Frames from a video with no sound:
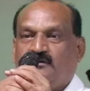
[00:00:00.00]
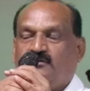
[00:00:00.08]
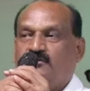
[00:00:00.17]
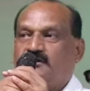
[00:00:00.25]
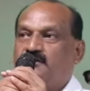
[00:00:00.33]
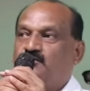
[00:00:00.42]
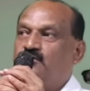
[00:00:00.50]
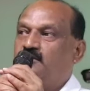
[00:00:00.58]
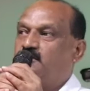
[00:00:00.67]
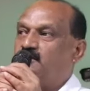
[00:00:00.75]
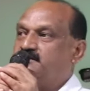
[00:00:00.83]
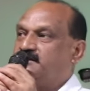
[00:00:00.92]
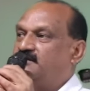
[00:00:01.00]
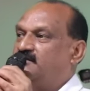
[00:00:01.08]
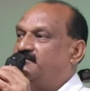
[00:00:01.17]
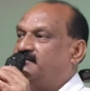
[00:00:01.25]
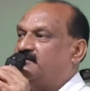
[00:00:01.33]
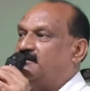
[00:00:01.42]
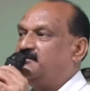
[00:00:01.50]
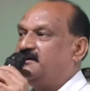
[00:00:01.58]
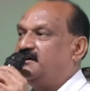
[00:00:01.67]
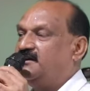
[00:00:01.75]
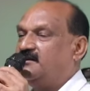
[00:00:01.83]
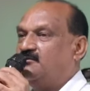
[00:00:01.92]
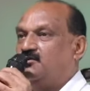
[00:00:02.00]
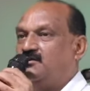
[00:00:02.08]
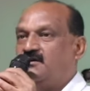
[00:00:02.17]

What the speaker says: Okay, the whole project, we have completed in about